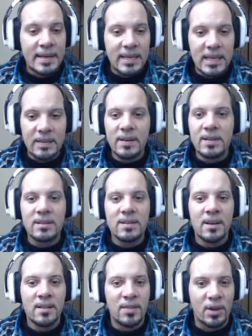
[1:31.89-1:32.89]
Even
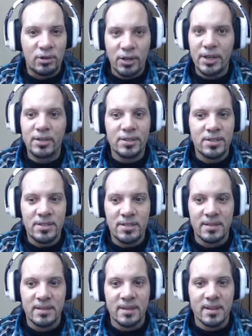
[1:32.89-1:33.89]
the critters,
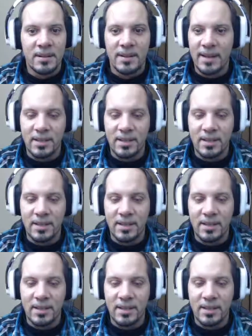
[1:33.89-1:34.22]
like